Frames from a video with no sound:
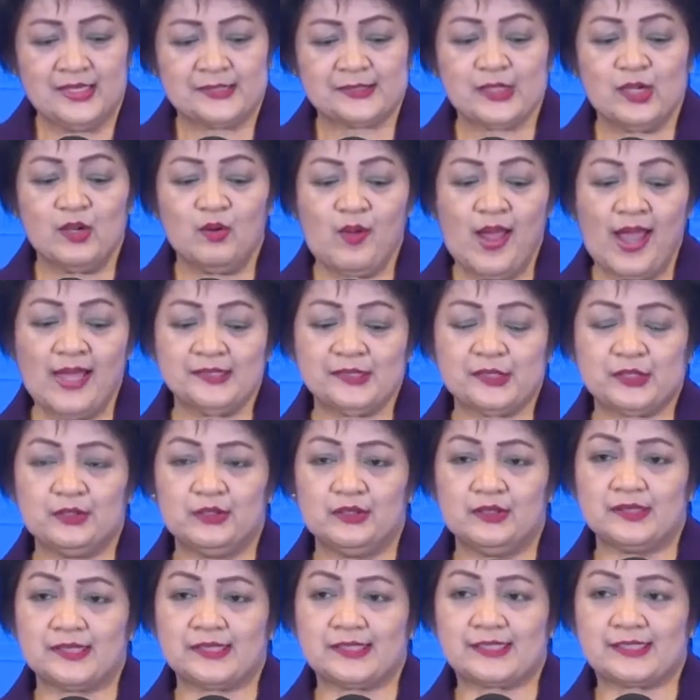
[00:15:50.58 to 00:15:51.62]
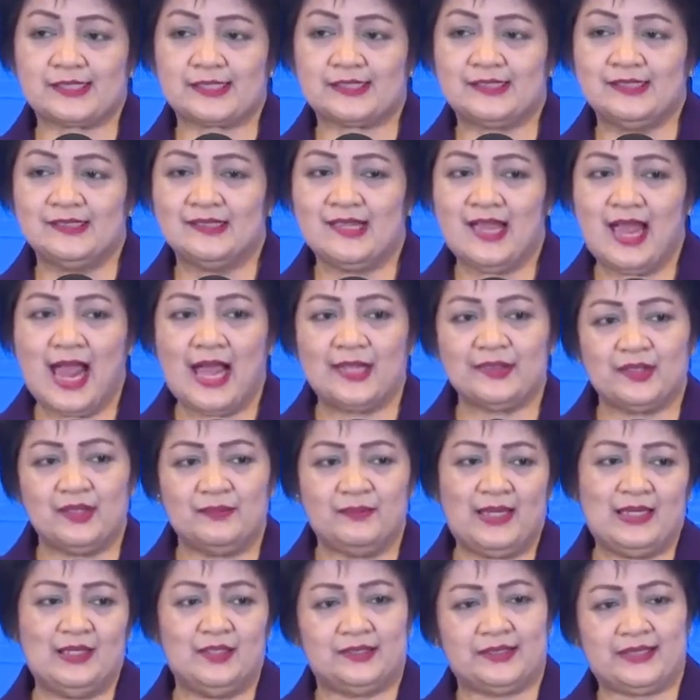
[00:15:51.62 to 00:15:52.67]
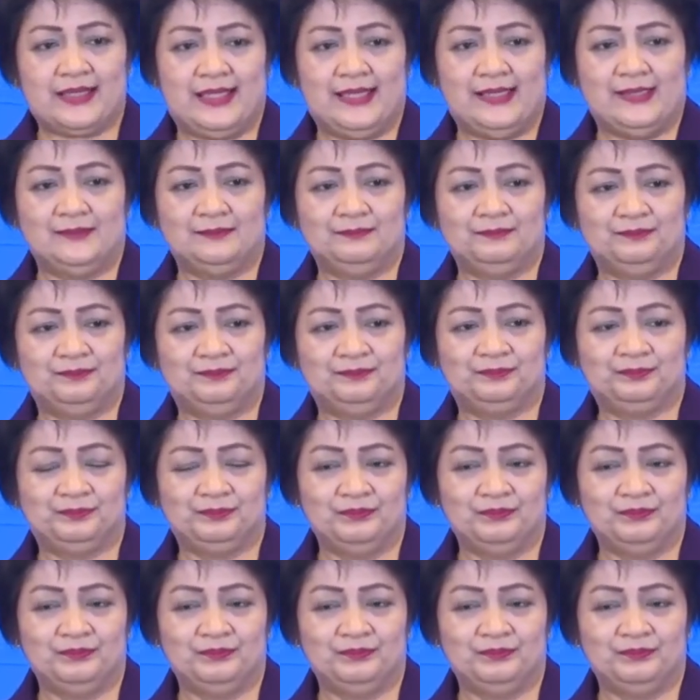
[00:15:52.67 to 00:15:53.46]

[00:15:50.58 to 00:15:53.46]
So why choose Atomy lutein?